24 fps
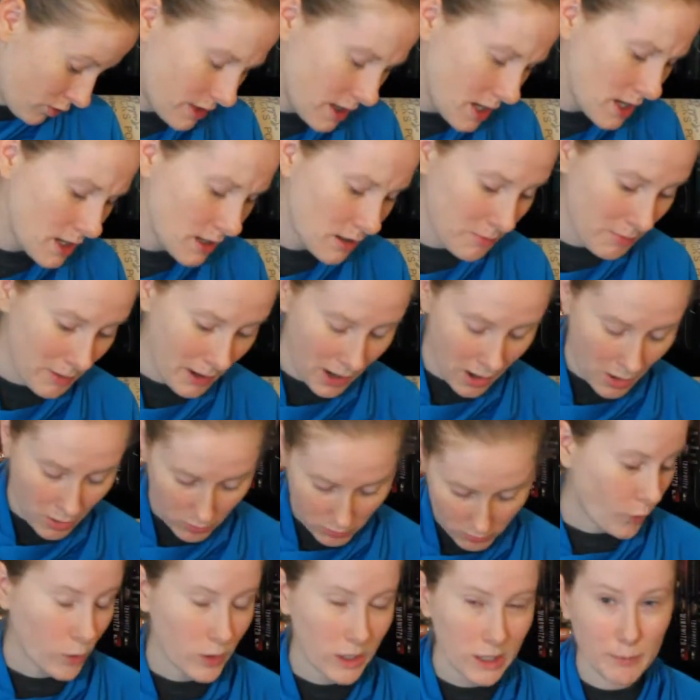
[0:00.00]
I think,
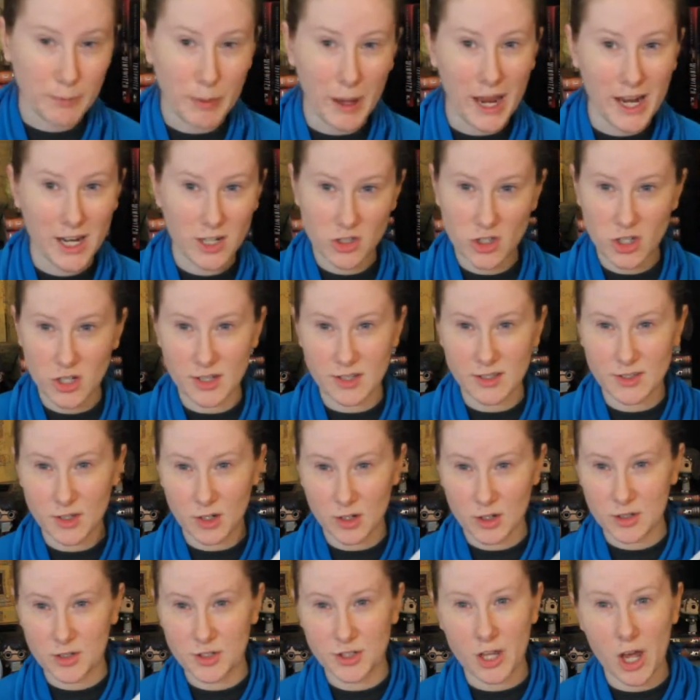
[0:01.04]
about 40 pages
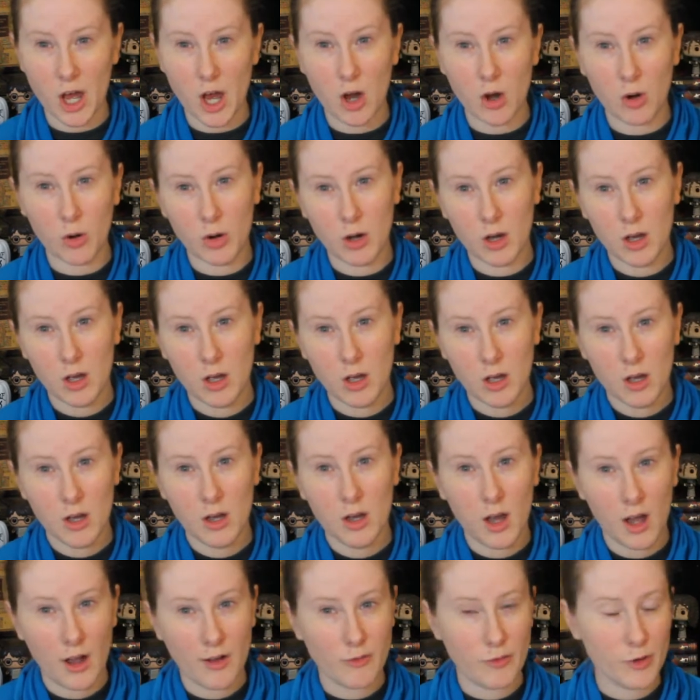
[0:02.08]
or so
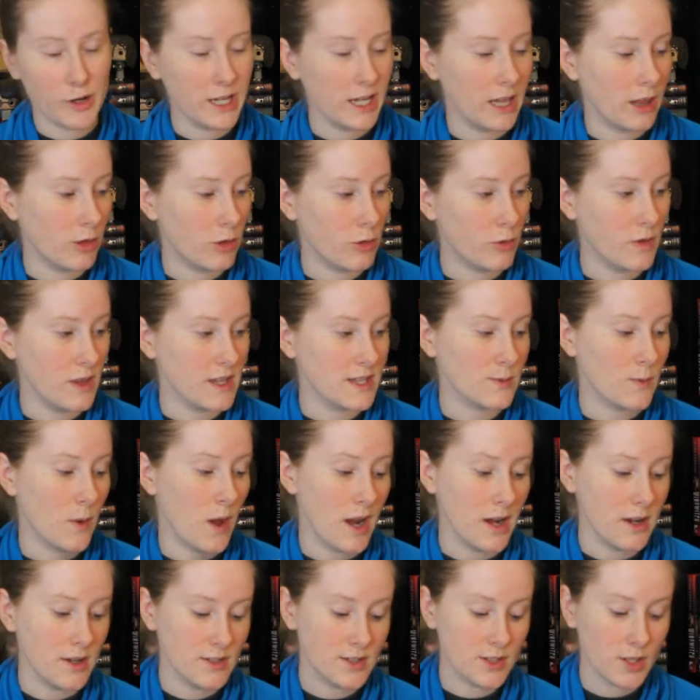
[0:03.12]
of reading through this
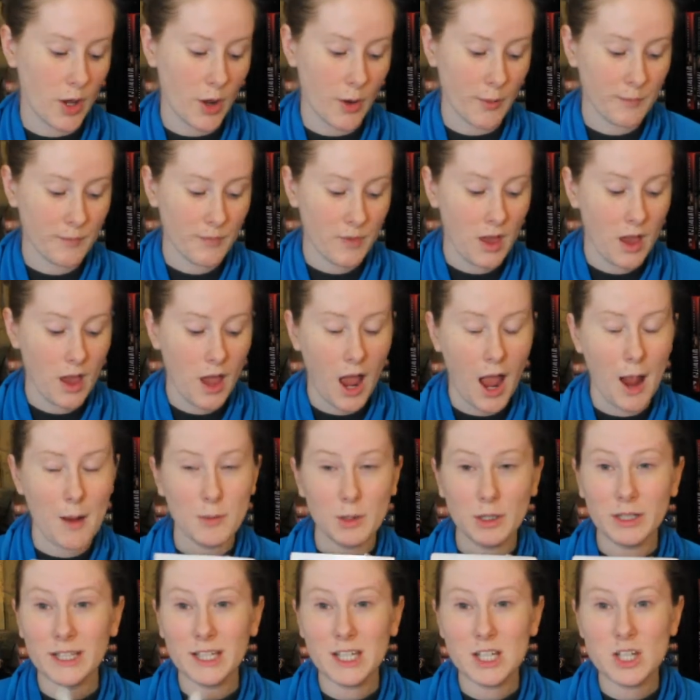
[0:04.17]
one. So I'm
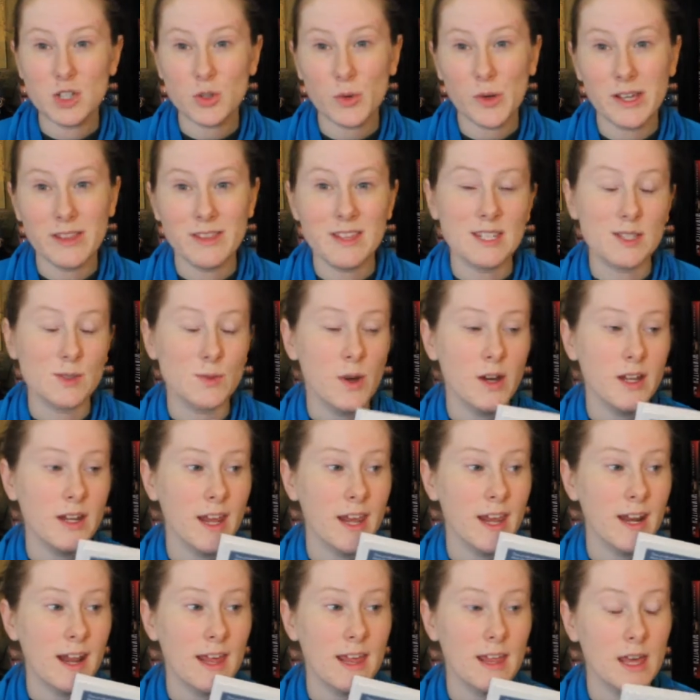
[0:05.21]
really enjoying this one,
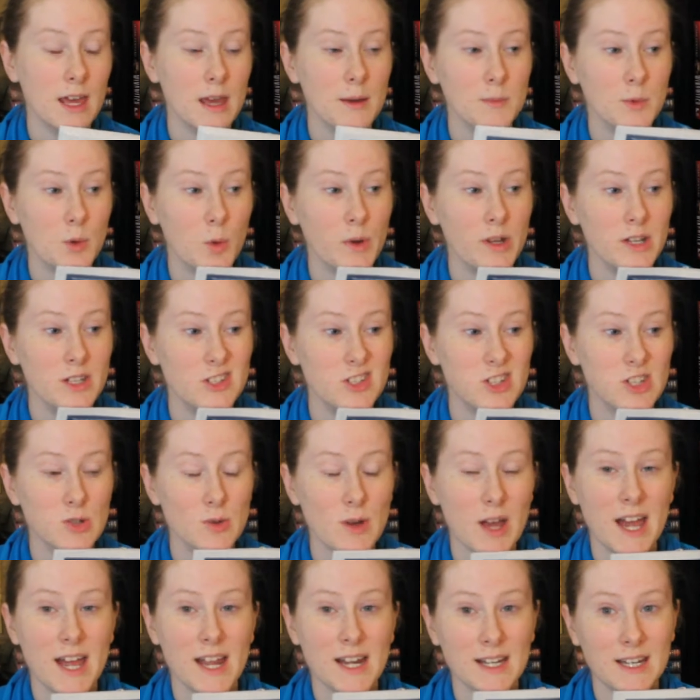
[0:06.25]
and I am going to
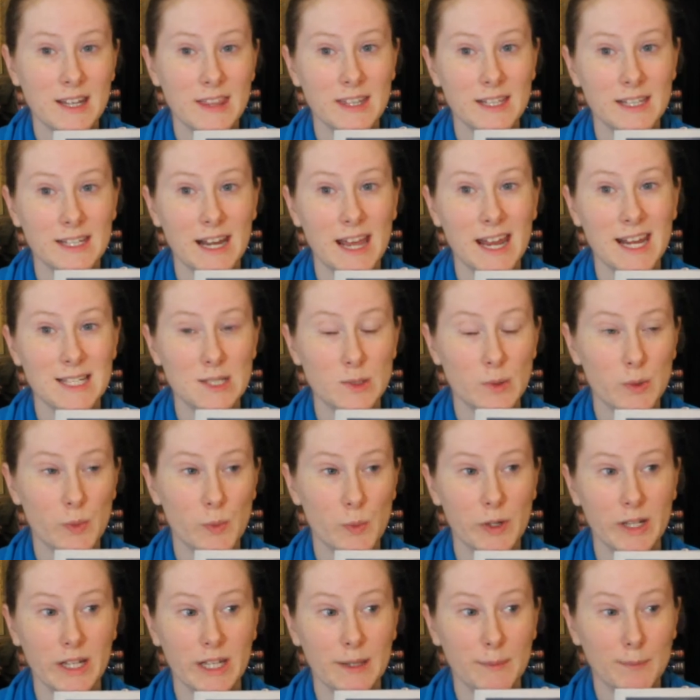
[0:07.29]
end the night with
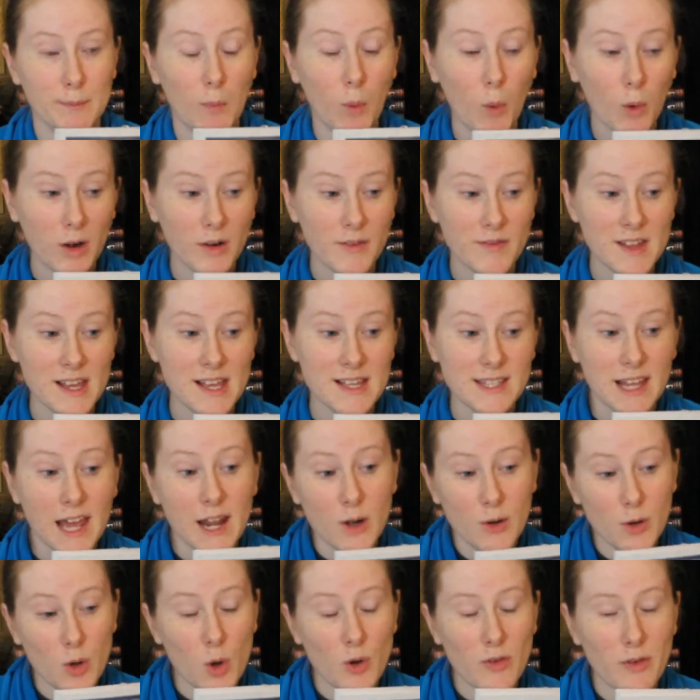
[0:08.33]
reading more of these. I
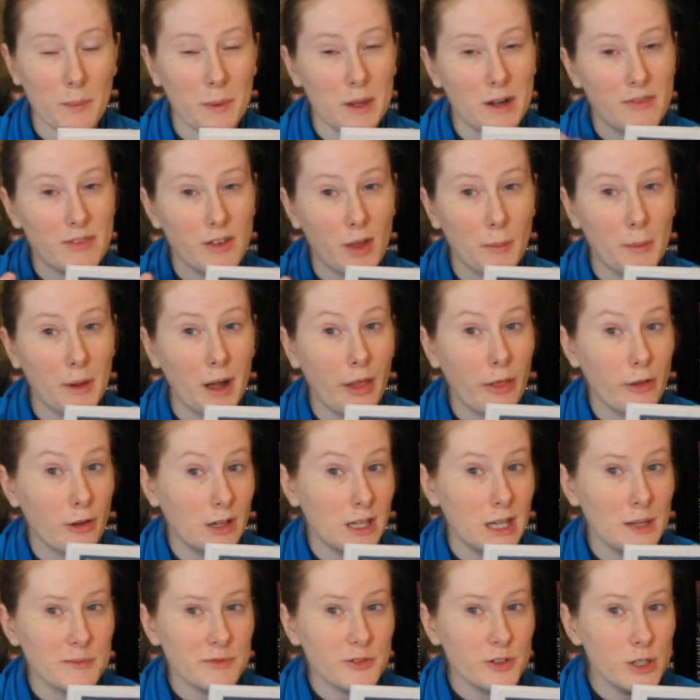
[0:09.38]
don't know if I'm gonna film another
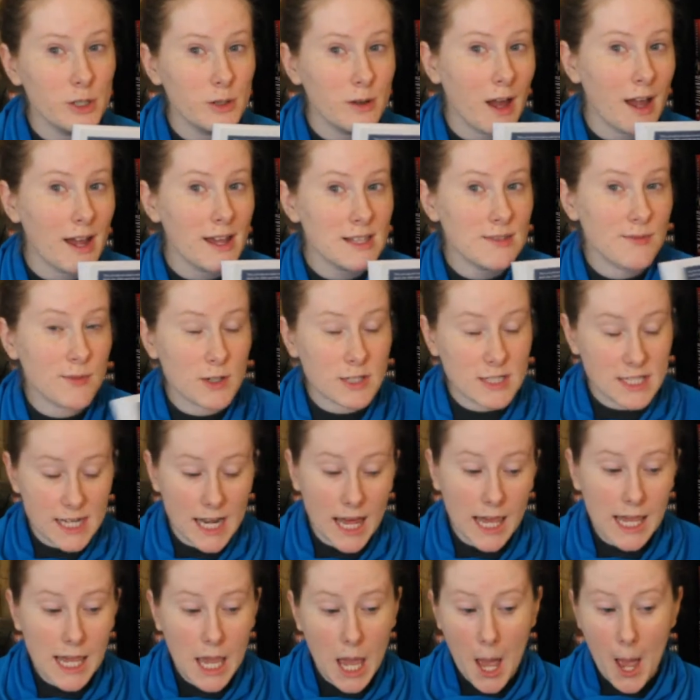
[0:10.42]
clip for you guys for
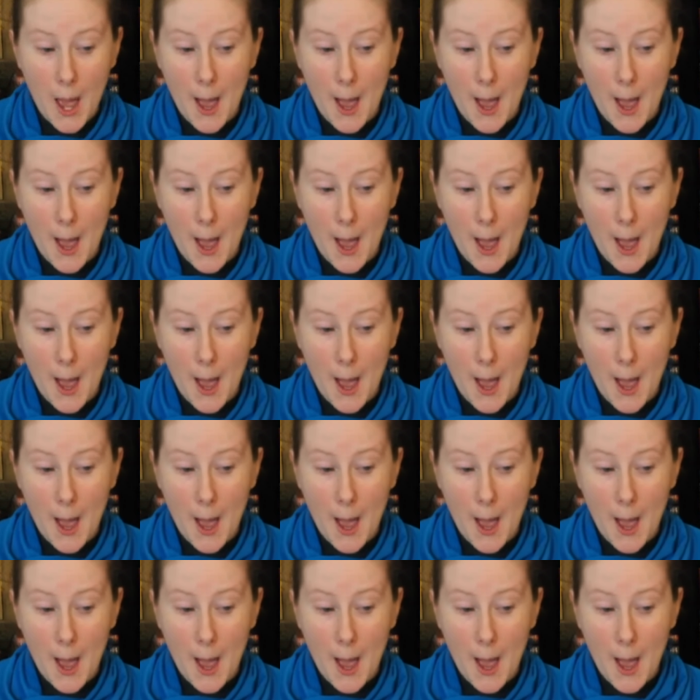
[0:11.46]
today,